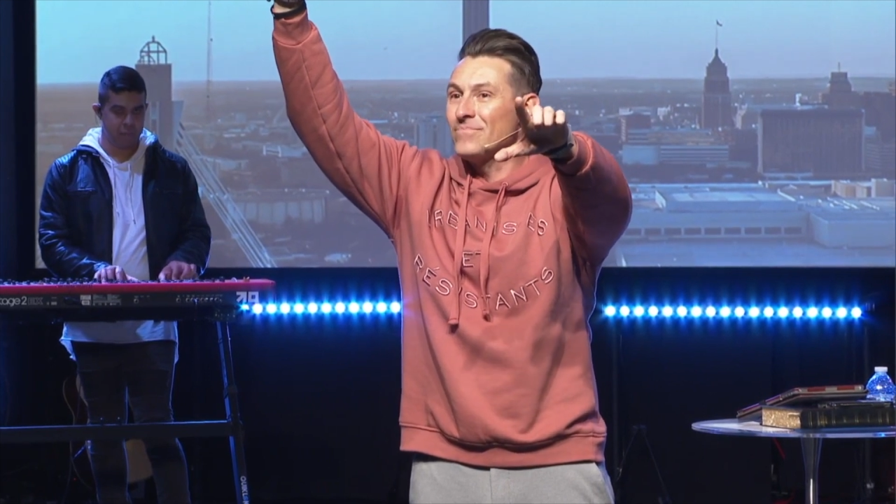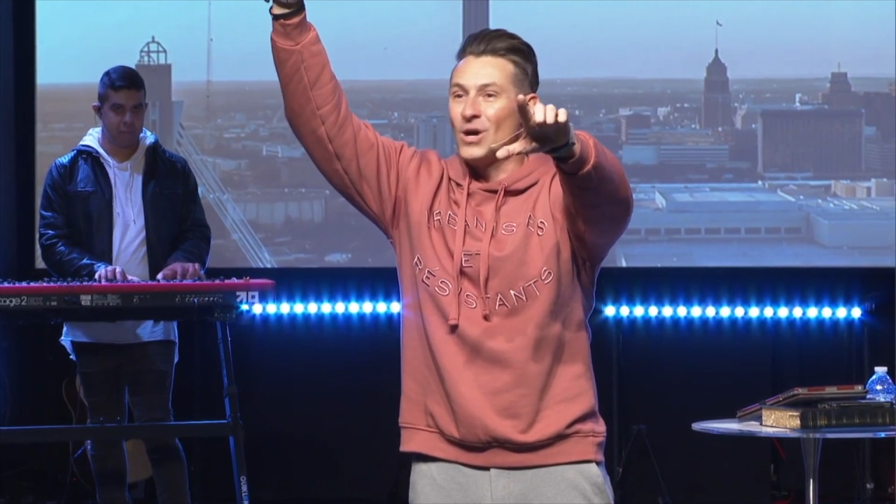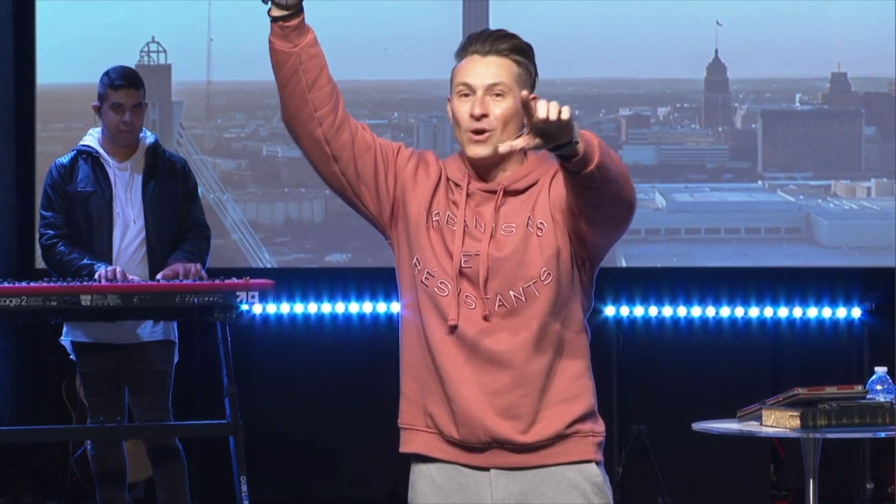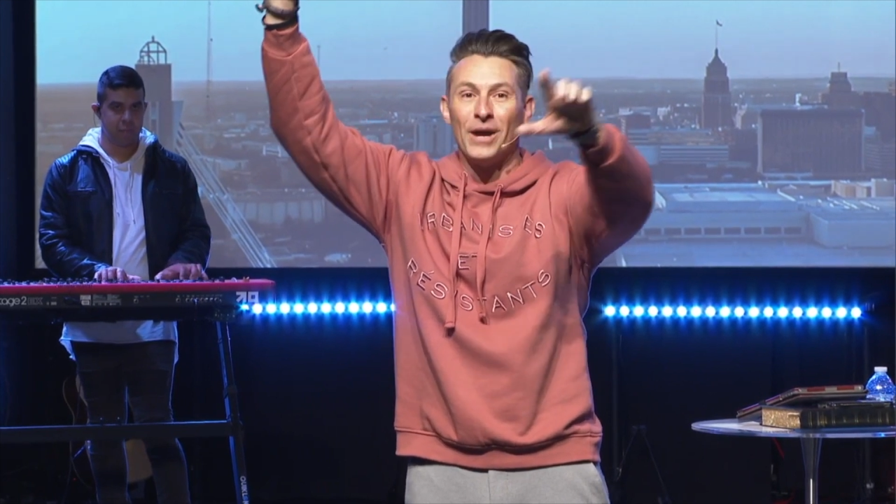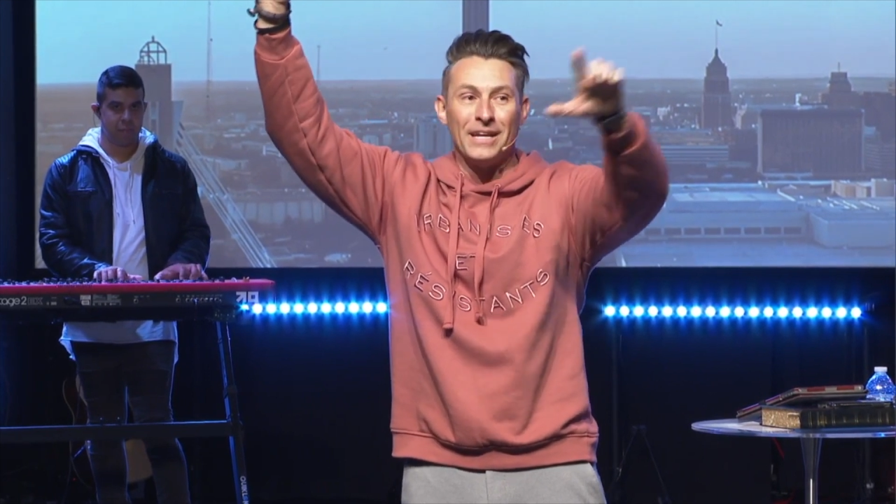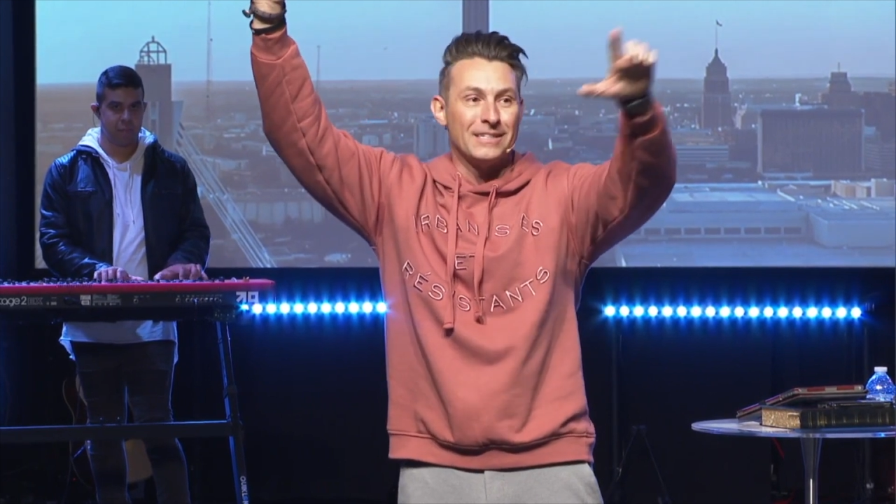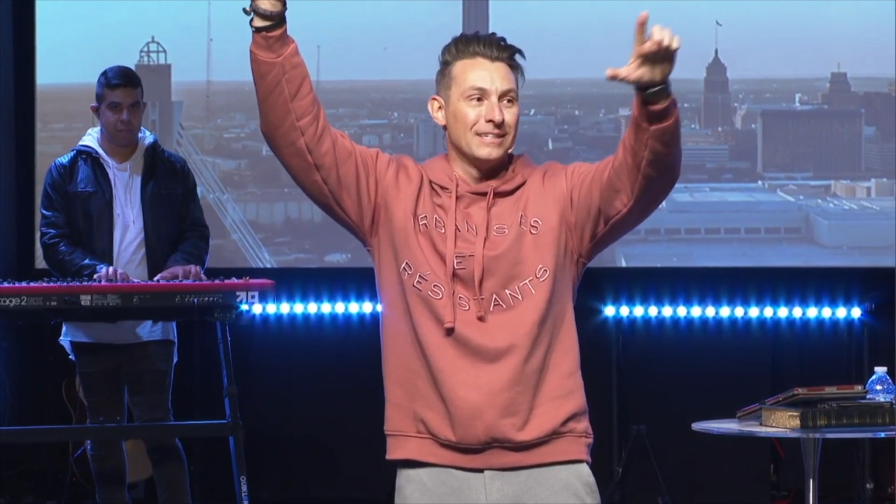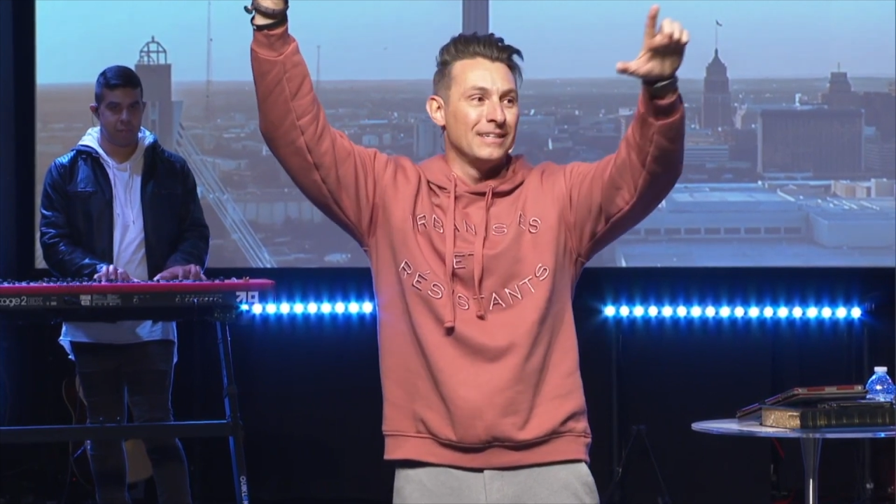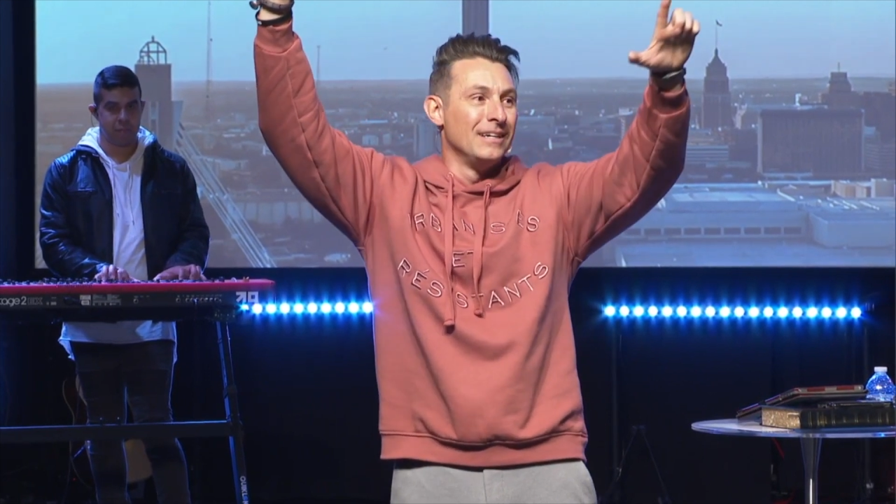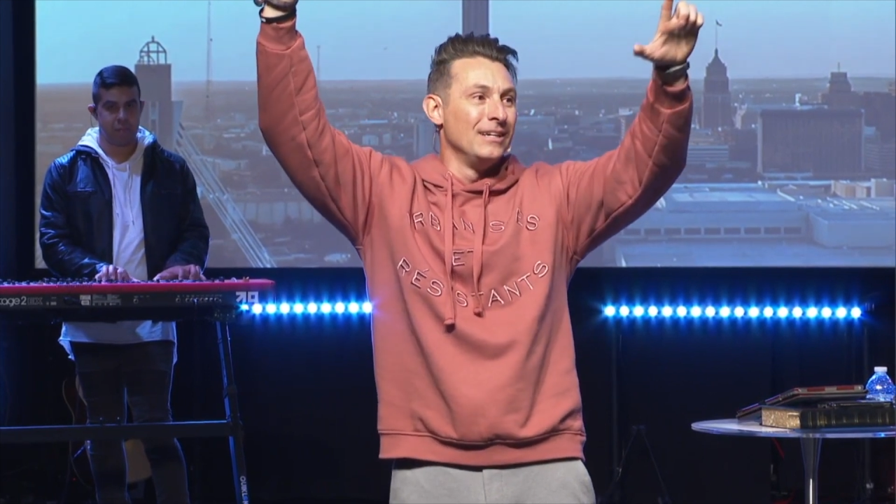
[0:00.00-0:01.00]
All right.
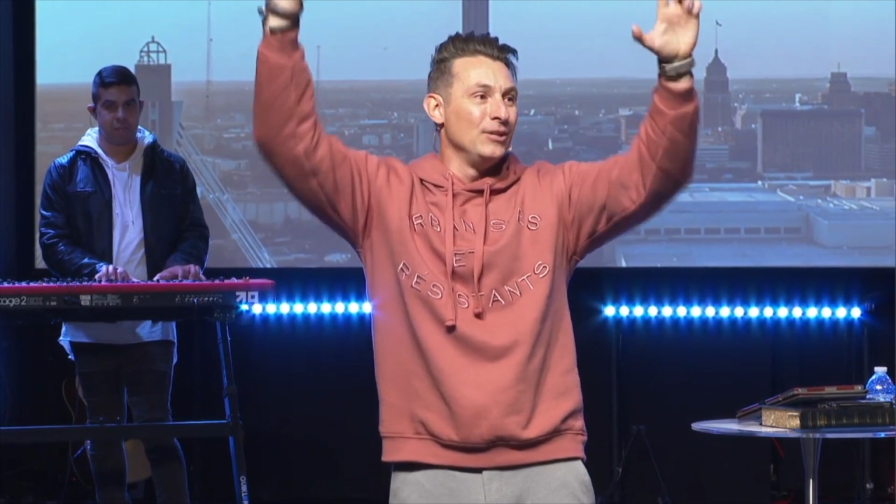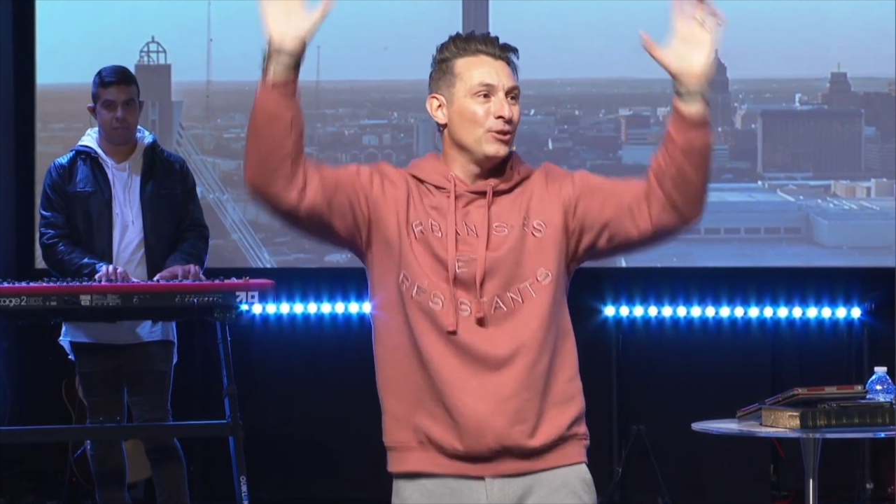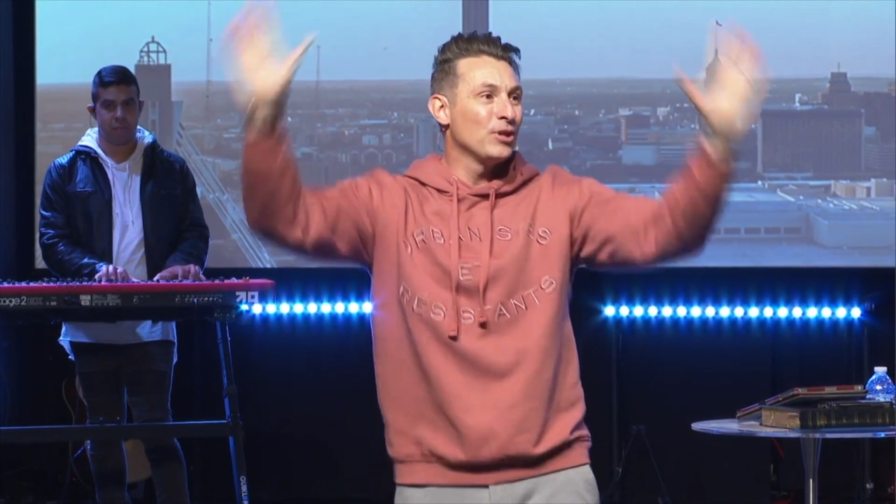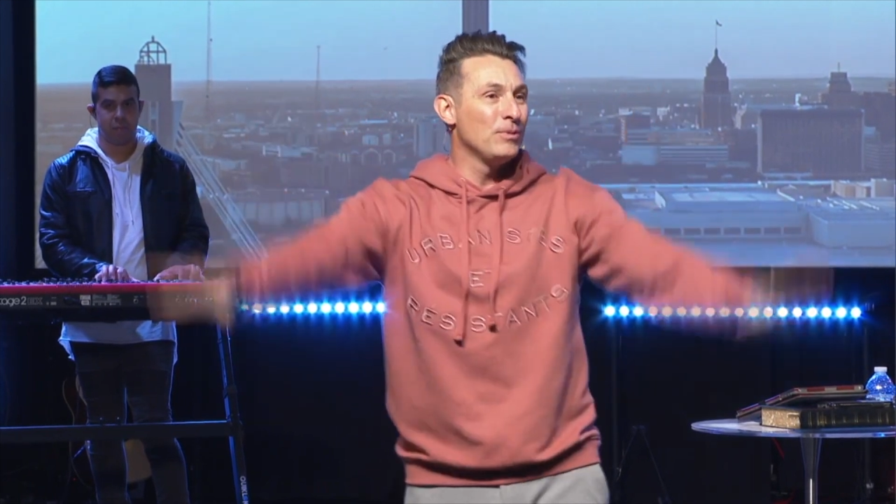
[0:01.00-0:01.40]
You can